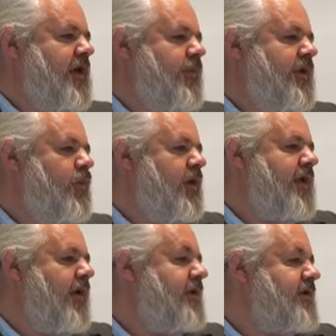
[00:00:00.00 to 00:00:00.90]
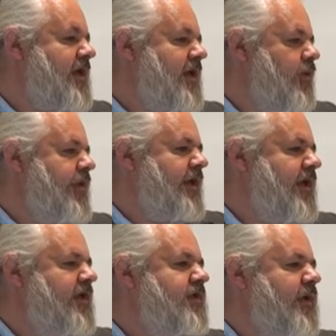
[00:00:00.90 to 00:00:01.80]
and we can work out exactly what that
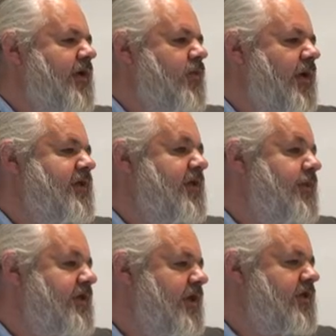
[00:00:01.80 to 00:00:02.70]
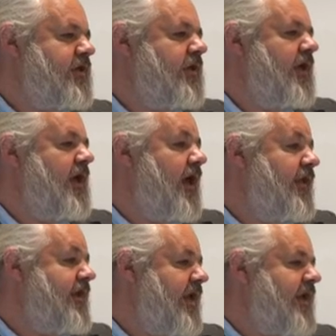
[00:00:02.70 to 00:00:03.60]
is by equating the potential and
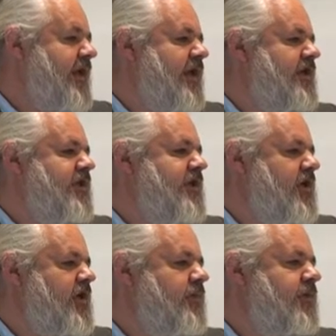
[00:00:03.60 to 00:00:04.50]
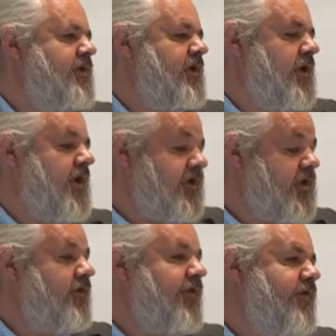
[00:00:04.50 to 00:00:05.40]
the kinetic energy terms and
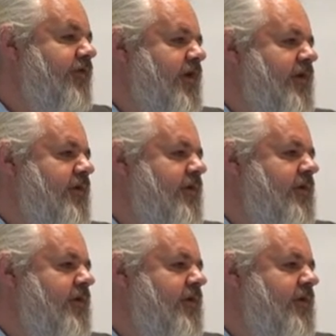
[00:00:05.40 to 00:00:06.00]
solving for v.